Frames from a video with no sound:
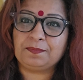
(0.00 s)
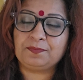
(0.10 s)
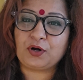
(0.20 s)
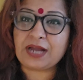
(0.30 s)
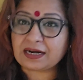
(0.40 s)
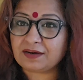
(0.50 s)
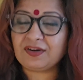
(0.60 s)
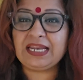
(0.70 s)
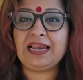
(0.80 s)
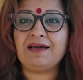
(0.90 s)

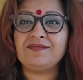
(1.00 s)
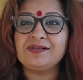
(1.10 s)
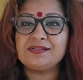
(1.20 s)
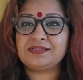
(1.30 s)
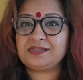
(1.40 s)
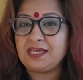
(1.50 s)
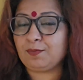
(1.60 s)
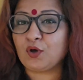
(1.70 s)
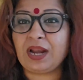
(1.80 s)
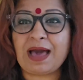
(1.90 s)
productivity levels,
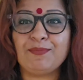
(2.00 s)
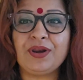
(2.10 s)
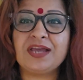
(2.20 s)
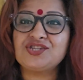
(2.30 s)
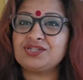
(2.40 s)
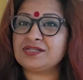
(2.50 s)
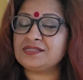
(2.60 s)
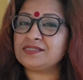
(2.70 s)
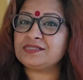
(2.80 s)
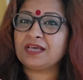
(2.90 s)
team
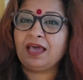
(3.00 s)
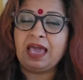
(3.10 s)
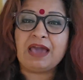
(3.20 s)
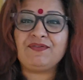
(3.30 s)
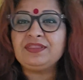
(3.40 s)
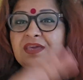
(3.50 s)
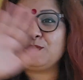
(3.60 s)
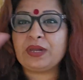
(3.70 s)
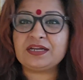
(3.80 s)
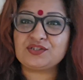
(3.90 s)
collaborations, everything.
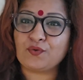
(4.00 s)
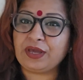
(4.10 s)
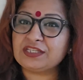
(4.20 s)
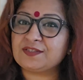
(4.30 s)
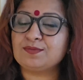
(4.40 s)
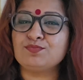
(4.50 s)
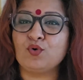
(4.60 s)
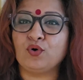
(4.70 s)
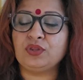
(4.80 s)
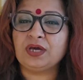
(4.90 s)
When it's going
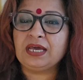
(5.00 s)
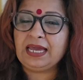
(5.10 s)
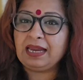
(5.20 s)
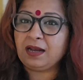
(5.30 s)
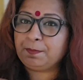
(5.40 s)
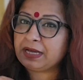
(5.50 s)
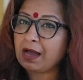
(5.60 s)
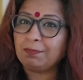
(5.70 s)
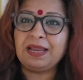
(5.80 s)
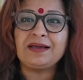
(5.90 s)
smooth, it'll
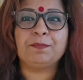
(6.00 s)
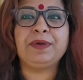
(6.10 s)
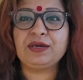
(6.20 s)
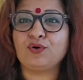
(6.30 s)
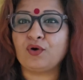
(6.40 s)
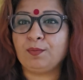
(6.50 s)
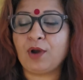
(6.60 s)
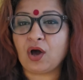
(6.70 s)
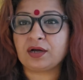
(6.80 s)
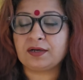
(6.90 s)
become like a big
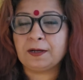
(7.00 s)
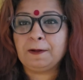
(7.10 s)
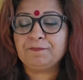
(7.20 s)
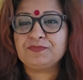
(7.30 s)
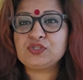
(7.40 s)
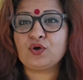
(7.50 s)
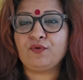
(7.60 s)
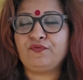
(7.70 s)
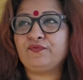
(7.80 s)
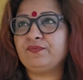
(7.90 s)
roadblock.
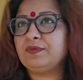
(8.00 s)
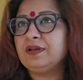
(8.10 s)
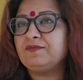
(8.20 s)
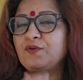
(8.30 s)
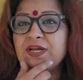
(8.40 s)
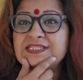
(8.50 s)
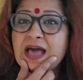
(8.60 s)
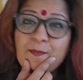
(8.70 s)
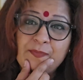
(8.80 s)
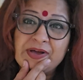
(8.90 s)
So, for
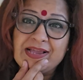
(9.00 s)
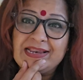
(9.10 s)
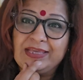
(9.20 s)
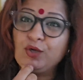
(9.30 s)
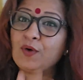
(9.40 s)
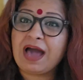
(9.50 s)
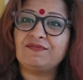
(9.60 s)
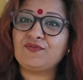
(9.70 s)
example, you have a